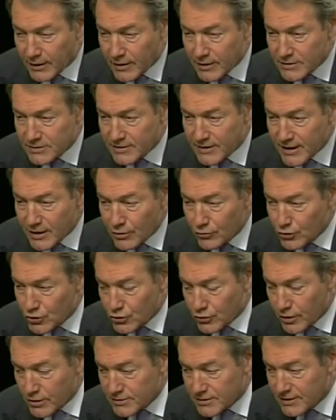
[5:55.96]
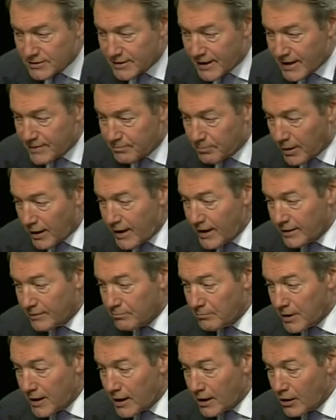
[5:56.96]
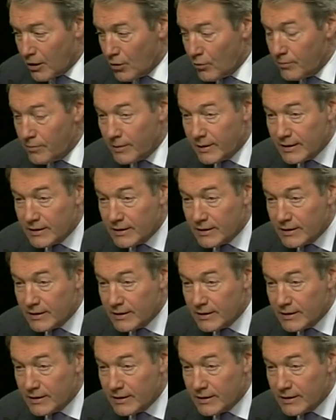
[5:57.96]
because they don't trust that that bank may go